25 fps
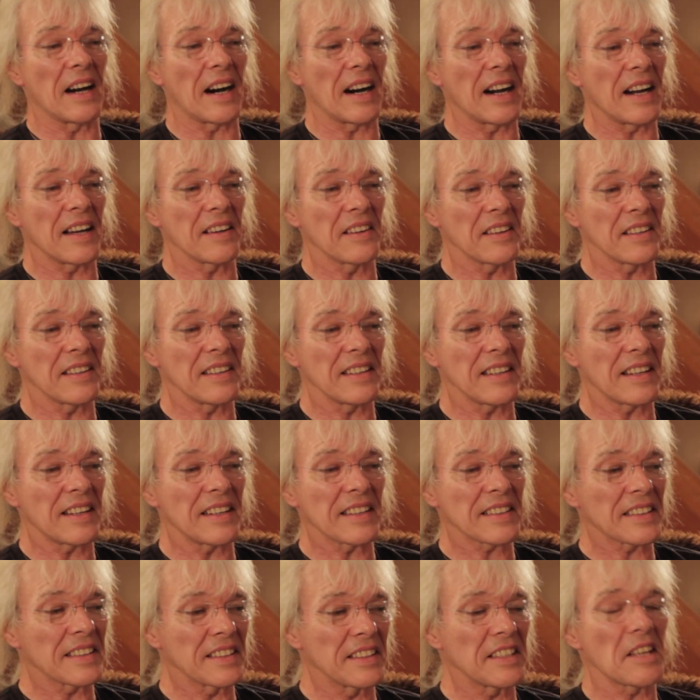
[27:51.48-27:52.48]
I
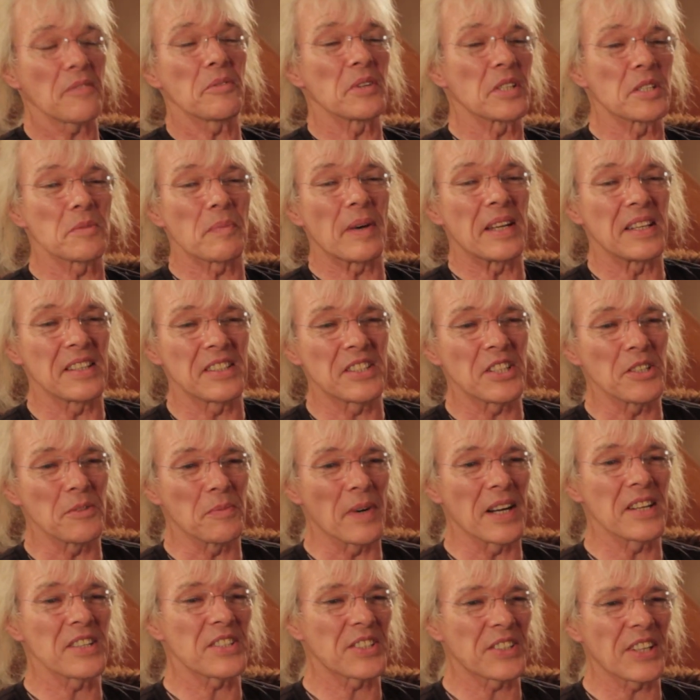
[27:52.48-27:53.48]
can never spend too
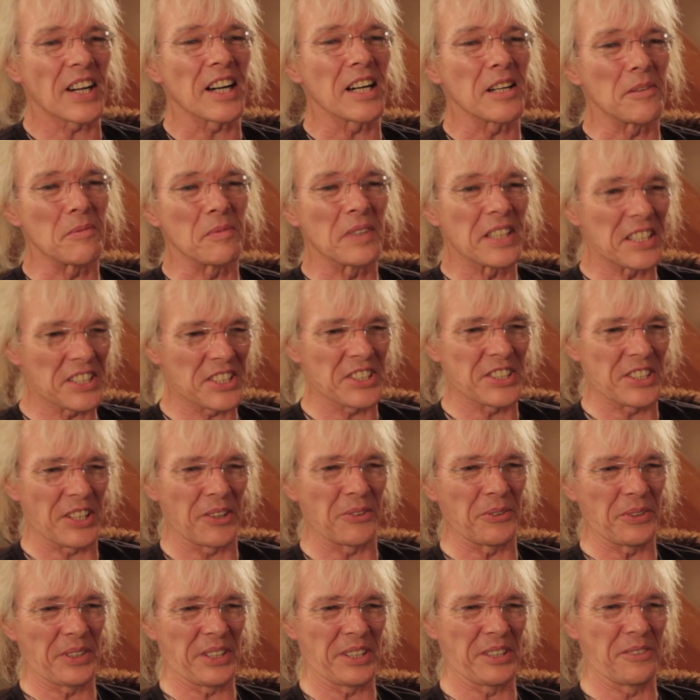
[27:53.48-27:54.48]
much time
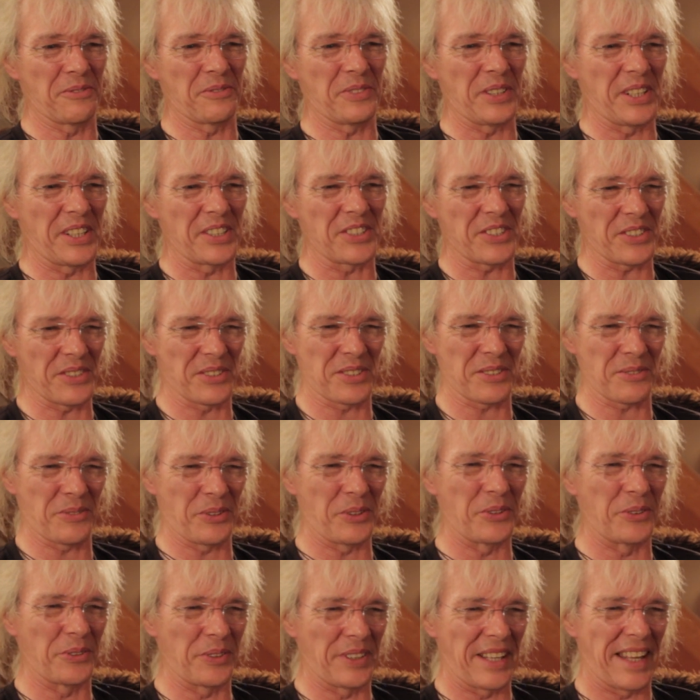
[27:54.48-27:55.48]
extolling the virtues of
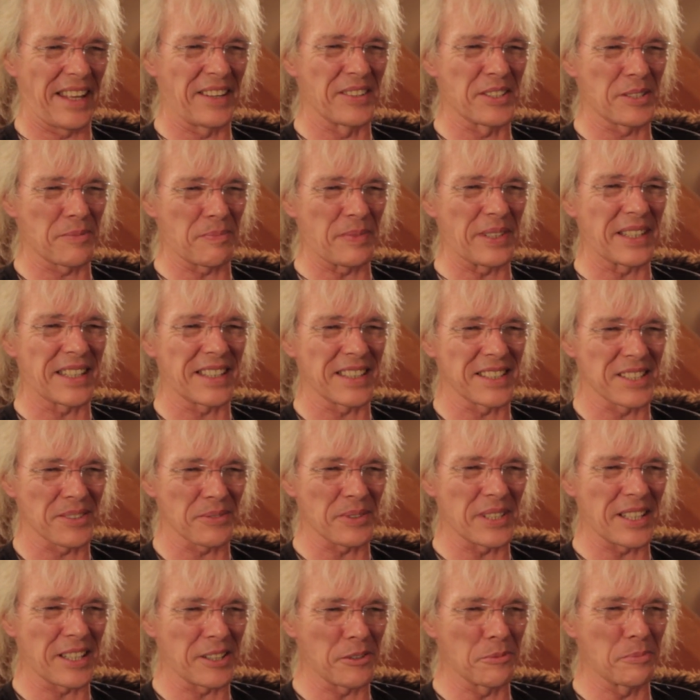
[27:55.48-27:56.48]
all loudspeakers
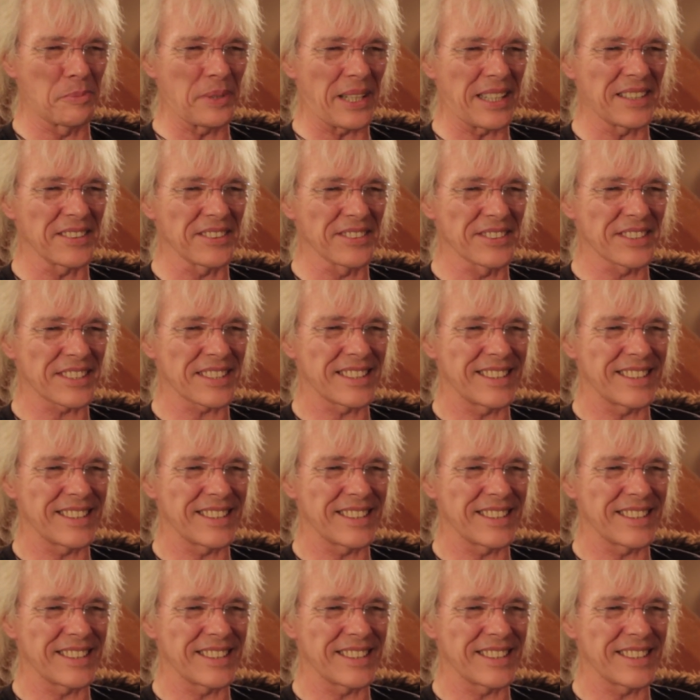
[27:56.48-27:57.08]
with old bells.